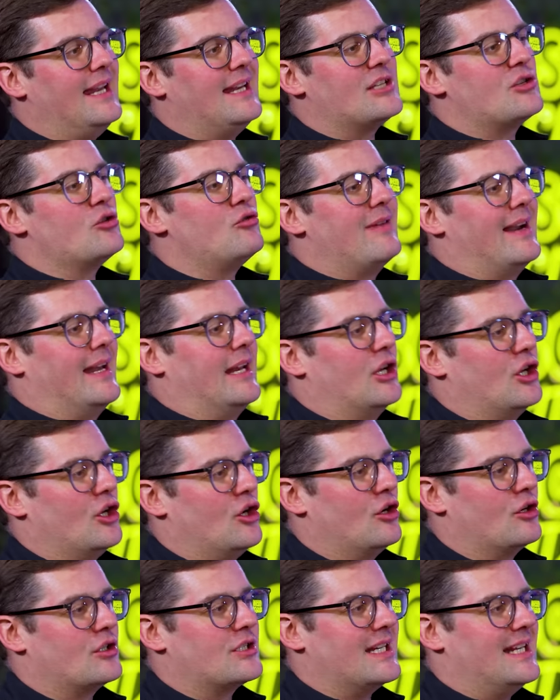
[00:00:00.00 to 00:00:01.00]
it is already
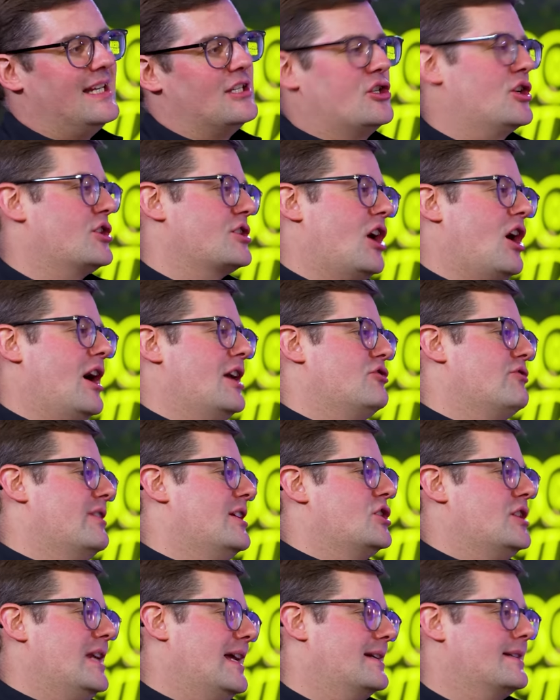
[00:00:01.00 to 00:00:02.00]
cooked, it's just a
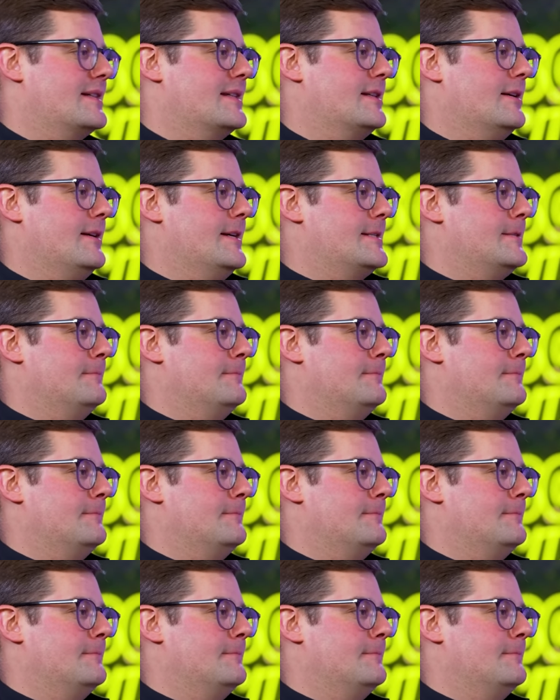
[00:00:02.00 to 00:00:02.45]
hydration exercise.